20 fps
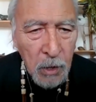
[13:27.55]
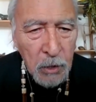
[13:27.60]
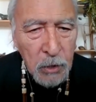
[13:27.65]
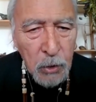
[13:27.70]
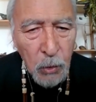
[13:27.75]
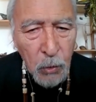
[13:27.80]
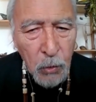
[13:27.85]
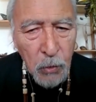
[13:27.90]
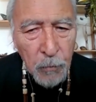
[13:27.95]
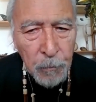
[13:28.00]

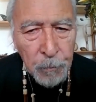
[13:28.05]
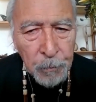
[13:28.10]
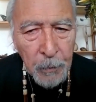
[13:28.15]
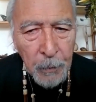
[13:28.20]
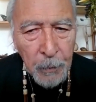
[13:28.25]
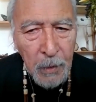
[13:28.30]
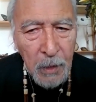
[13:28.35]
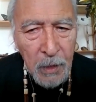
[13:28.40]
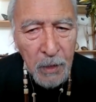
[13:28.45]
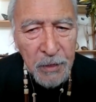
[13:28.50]
So
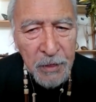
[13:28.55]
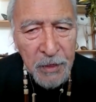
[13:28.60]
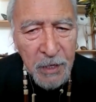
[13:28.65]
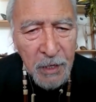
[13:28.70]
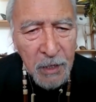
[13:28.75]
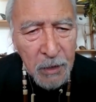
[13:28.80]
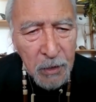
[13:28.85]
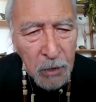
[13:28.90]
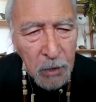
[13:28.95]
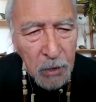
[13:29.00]

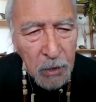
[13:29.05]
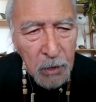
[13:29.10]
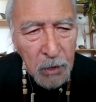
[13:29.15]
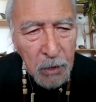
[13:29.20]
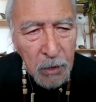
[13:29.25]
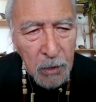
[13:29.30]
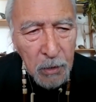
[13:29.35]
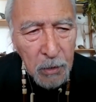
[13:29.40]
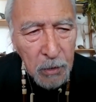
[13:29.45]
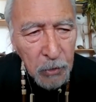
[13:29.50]
then
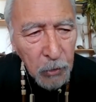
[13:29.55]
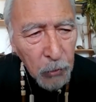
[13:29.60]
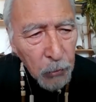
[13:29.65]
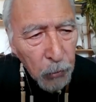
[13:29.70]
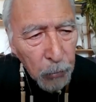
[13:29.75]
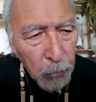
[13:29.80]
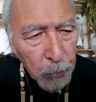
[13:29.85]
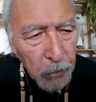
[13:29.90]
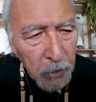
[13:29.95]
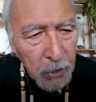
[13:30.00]

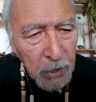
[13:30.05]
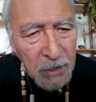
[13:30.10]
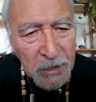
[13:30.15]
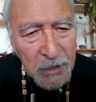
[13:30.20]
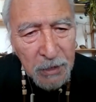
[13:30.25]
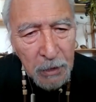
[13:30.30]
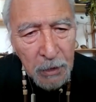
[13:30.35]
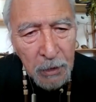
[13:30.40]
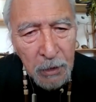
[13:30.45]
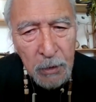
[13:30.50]

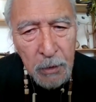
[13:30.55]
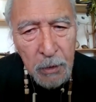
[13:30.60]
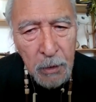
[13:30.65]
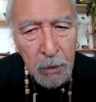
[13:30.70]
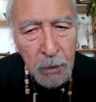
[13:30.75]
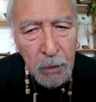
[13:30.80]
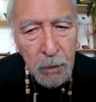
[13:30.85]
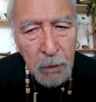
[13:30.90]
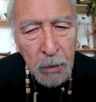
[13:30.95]
Europeans eat